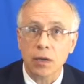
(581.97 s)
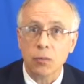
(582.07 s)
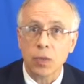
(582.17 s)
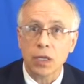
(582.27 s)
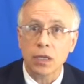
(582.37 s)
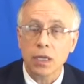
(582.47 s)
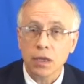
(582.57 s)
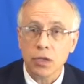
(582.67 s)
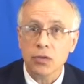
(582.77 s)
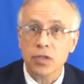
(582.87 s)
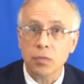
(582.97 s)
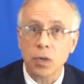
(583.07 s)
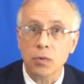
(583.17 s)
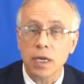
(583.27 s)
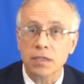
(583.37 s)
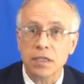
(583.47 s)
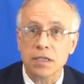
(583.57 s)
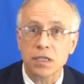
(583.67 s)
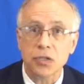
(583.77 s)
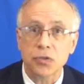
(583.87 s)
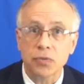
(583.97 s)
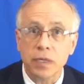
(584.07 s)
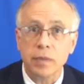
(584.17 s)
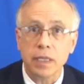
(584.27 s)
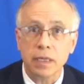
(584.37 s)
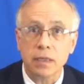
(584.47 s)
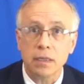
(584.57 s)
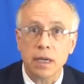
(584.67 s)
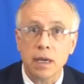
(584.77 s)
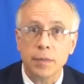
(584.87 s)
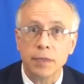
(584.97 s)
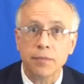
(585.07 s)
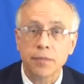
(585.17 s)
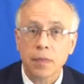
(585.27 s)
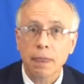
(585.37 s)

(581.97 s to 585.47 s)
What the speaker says: With the use of protons, this is extremely uncommon.